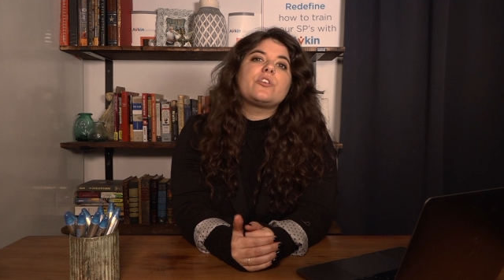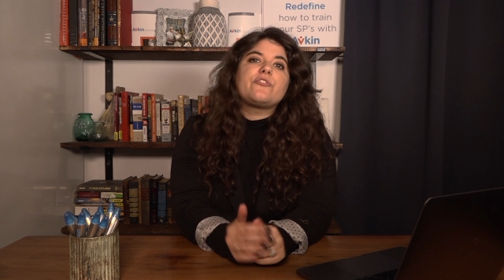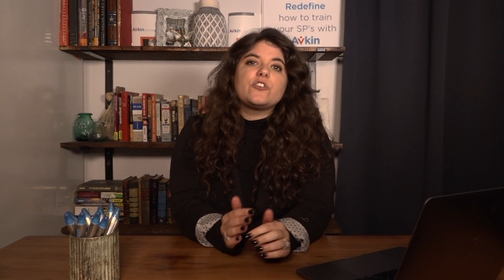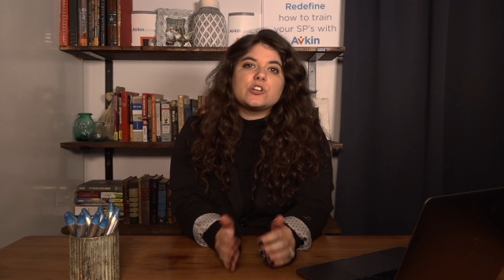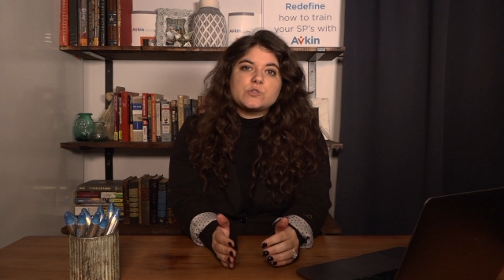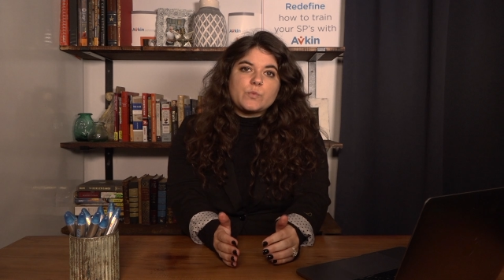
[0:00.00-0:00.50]
The
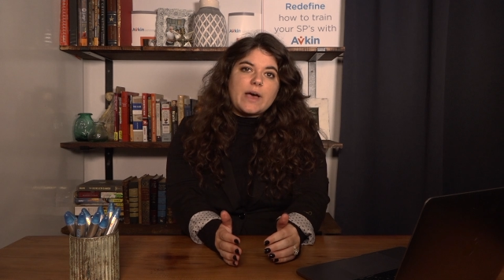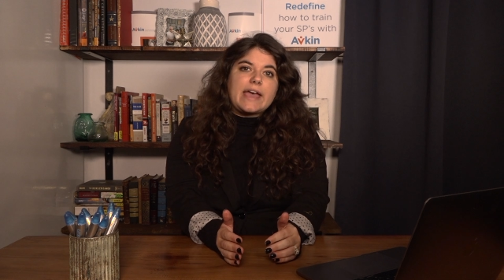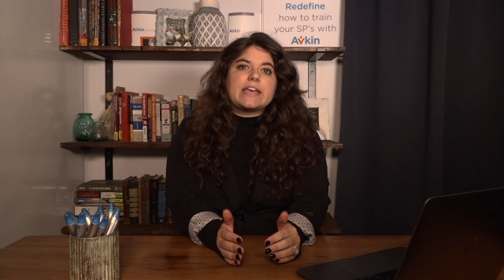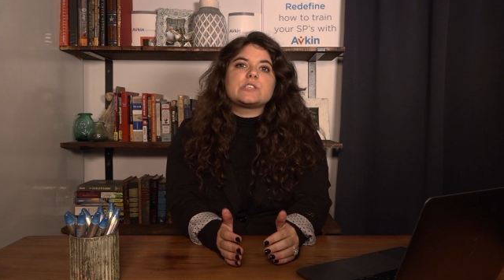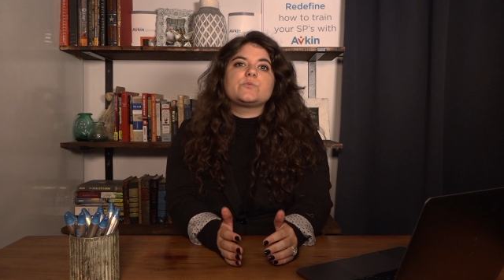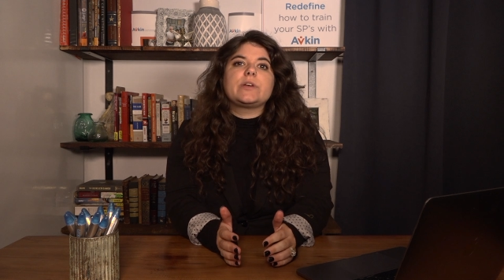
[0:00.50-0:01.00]
first
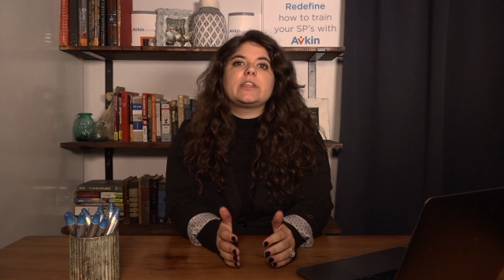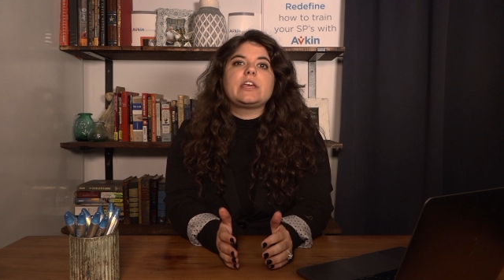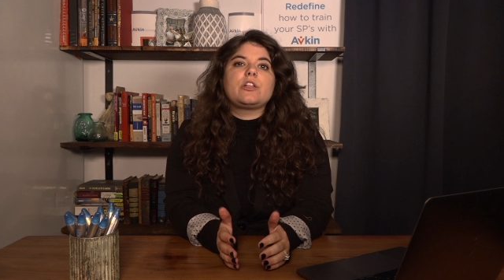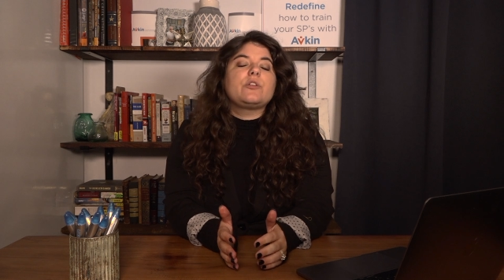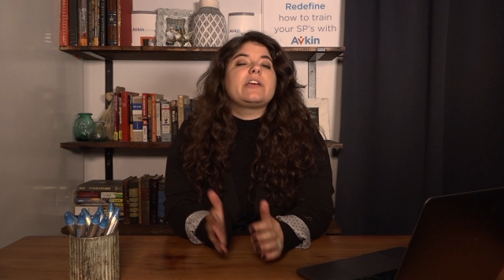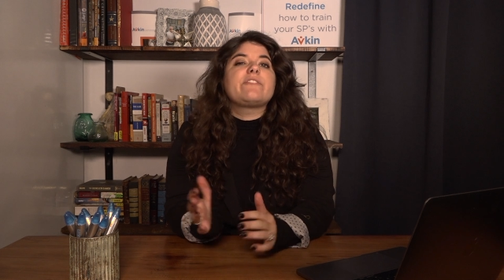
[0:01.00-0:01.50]
way is really
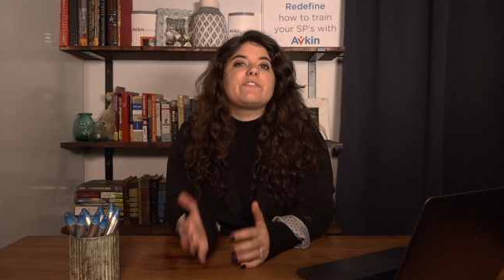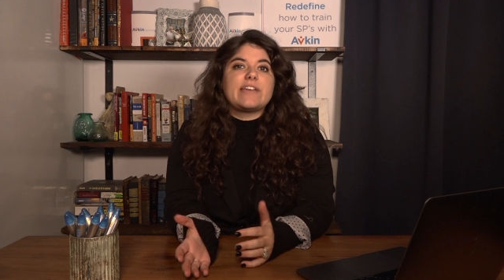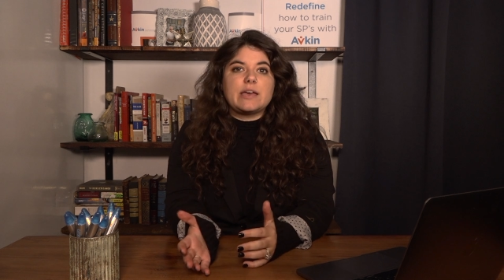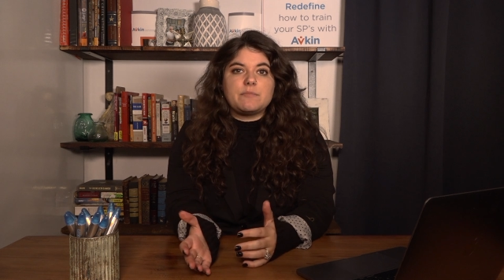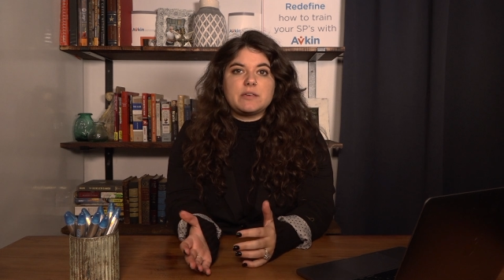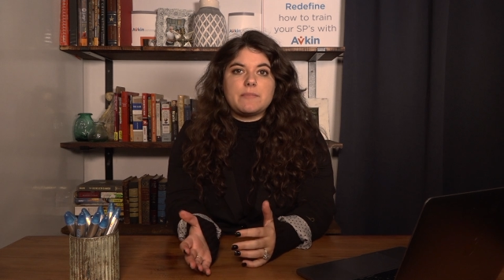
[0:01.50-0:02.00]
including
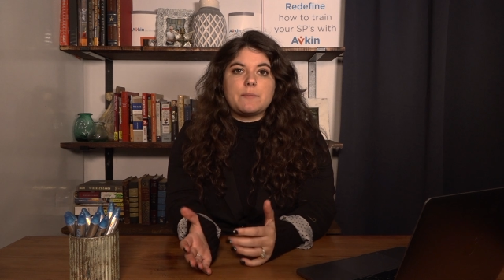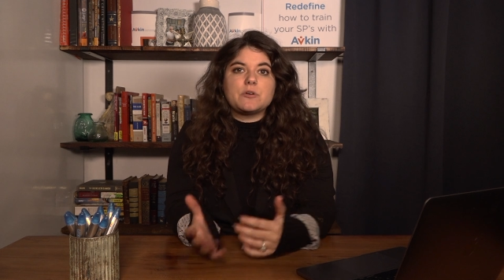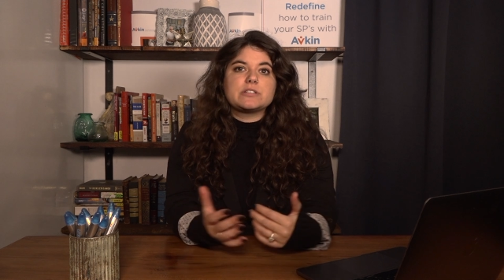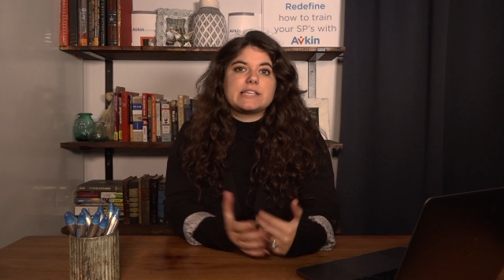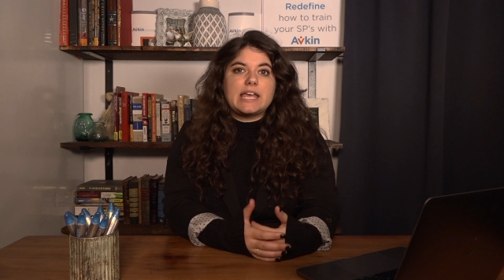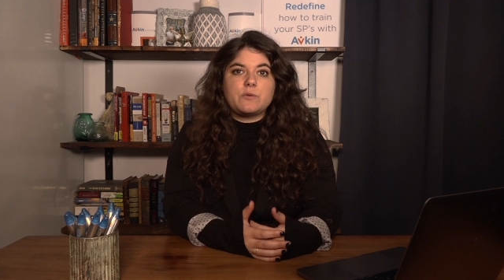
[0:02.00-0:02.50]
family
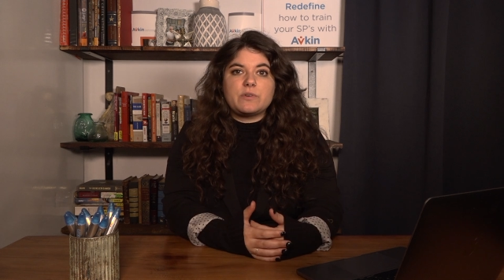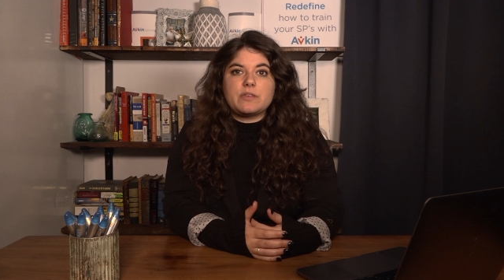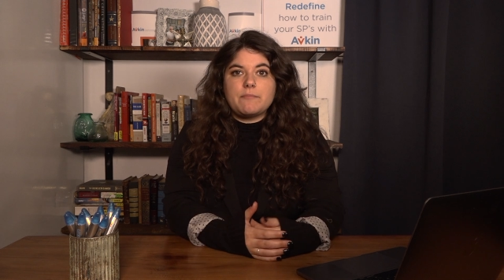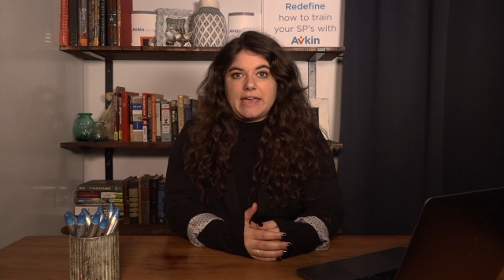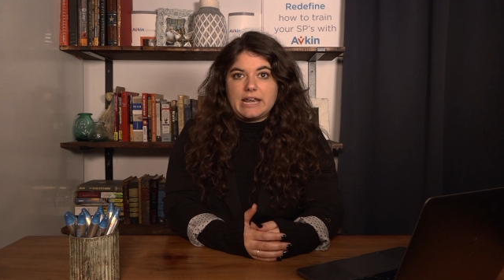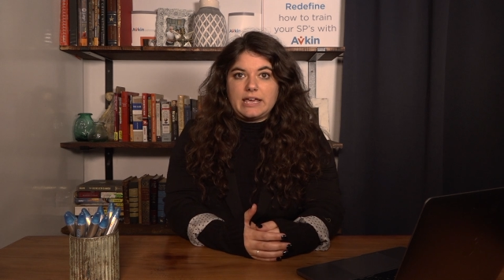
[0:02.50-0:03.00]
members in with a
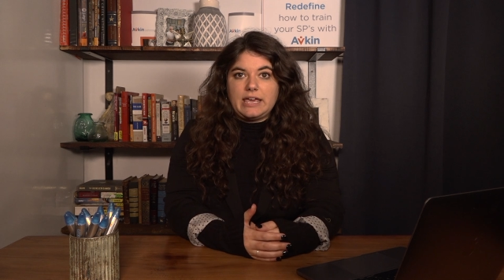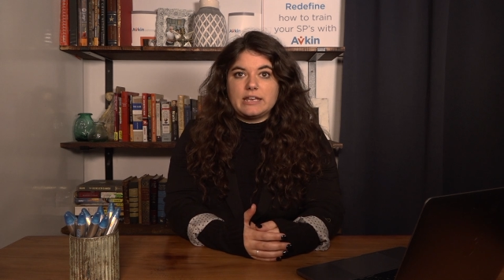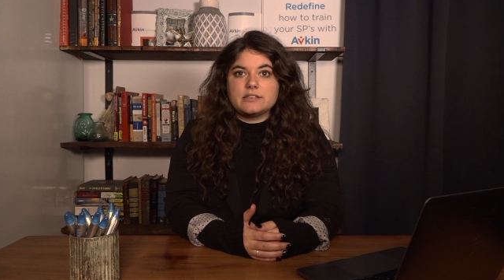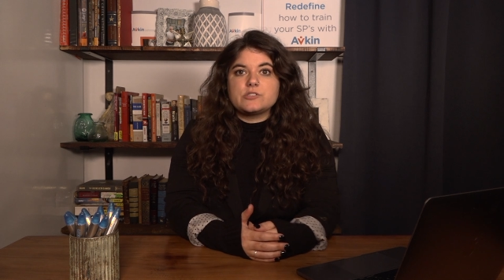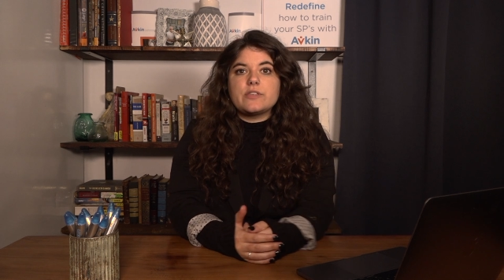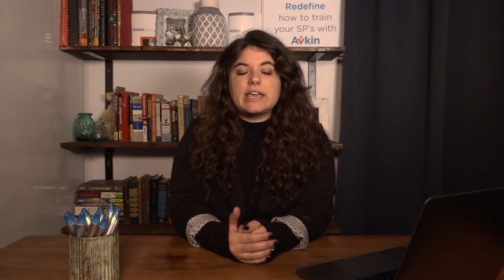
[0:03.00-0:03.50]

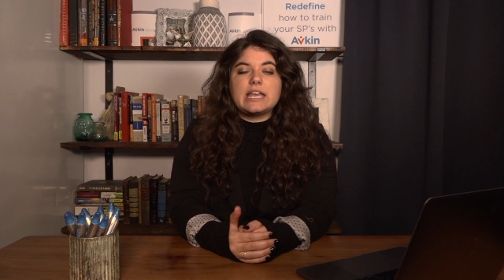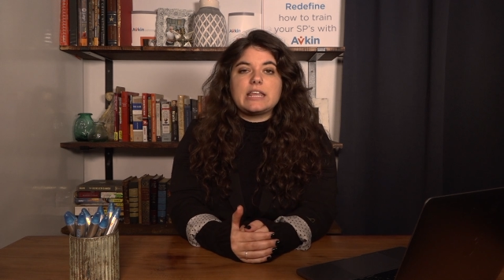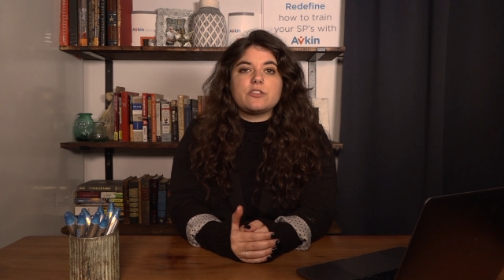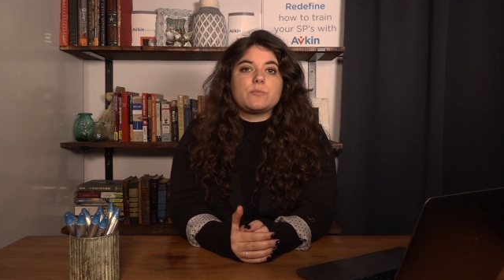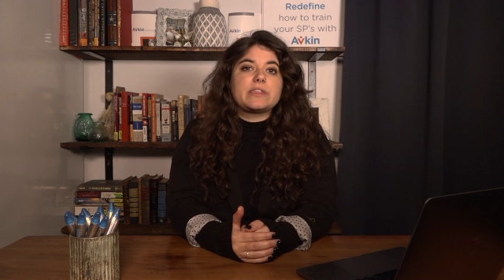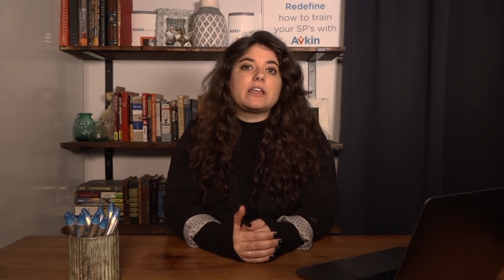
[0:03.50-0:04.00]
mannequin. So they can
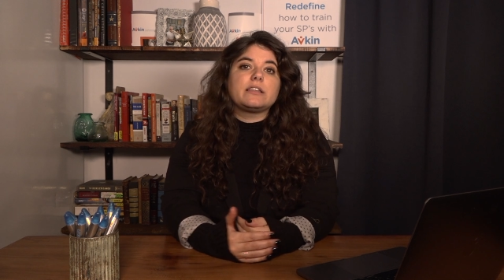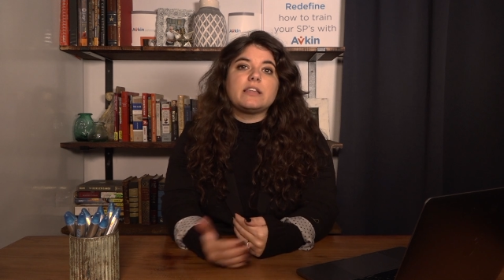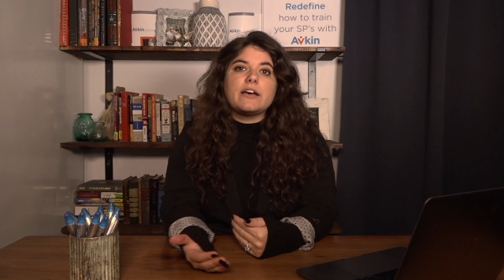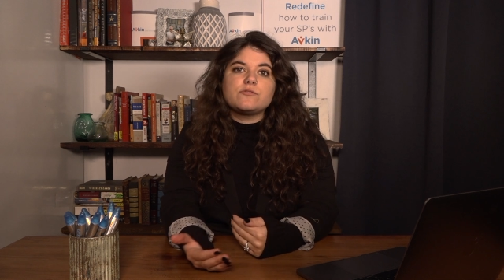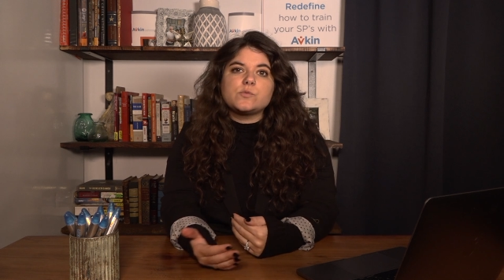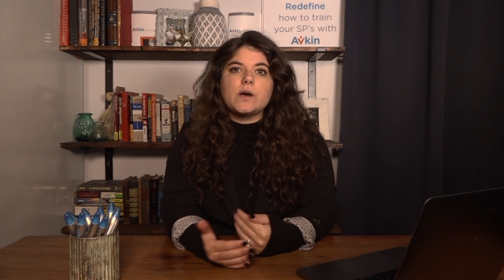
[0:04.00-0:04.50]
either be the
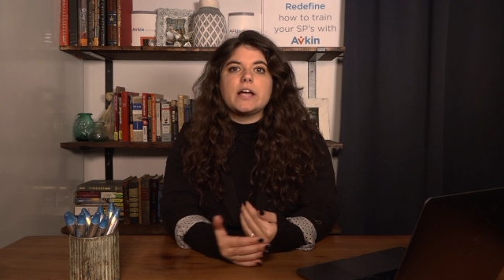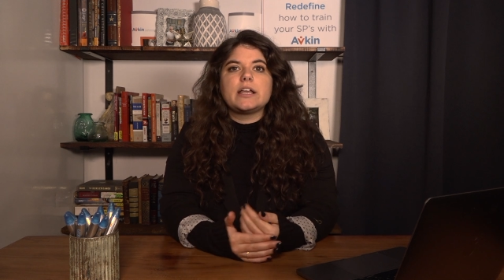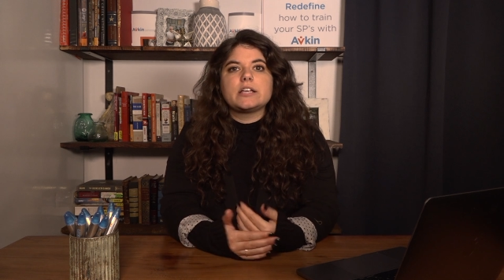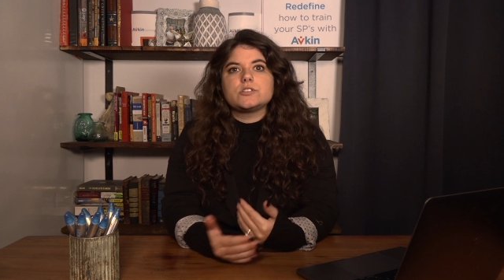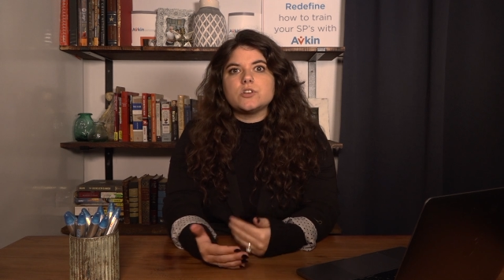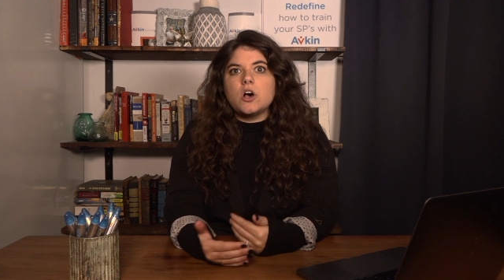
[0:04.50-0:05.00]
loved one,
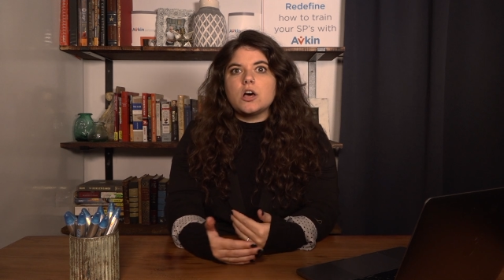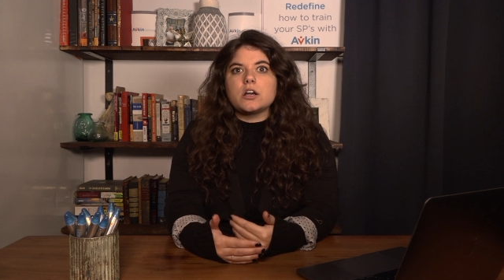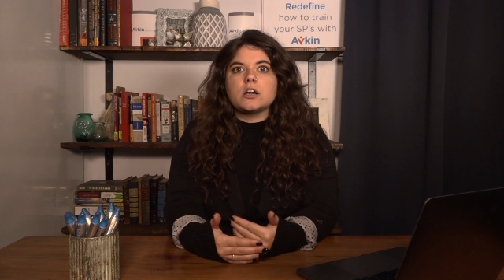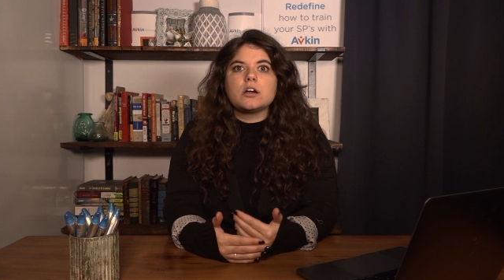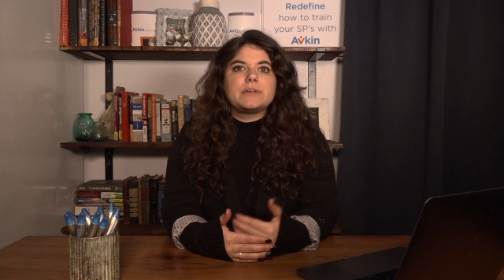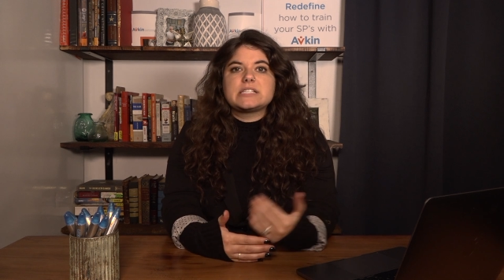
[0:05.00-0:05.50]
a
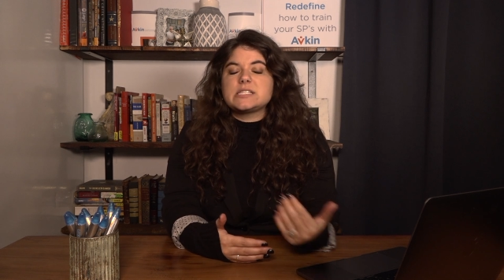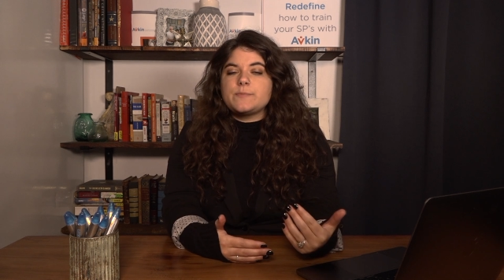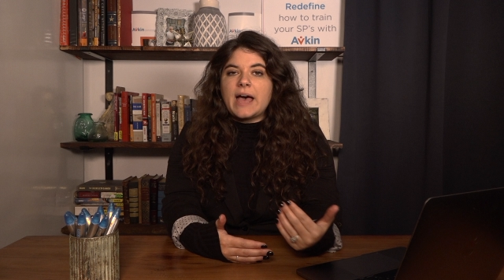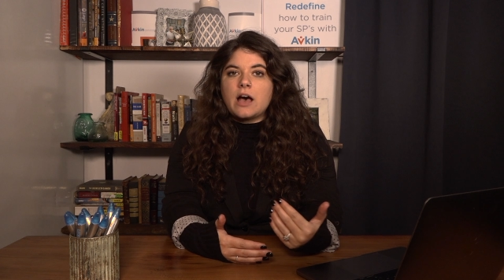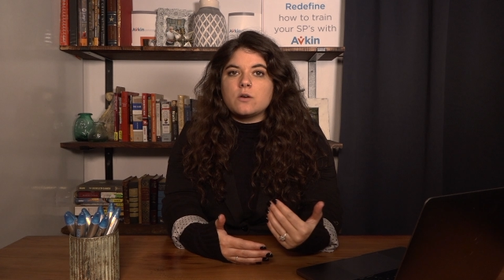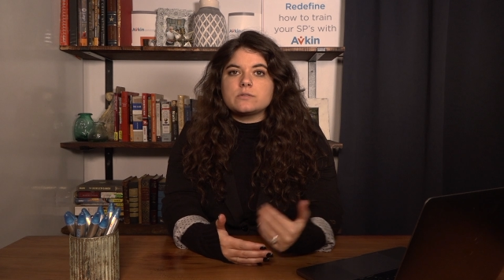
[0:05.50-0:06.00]
daughter, a
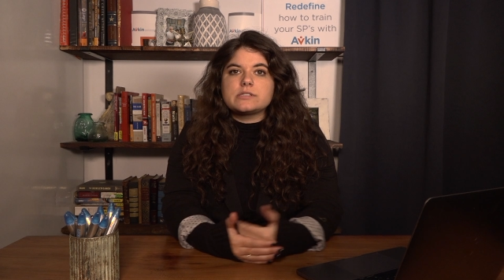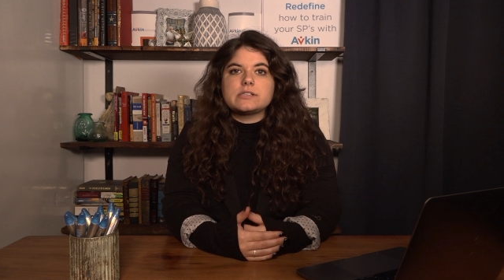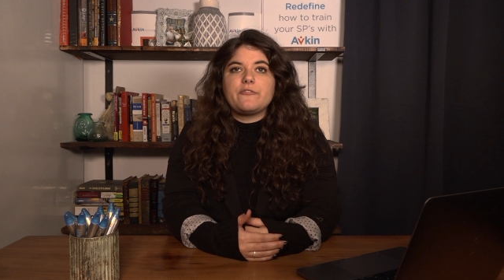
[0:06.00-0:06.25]
spouse.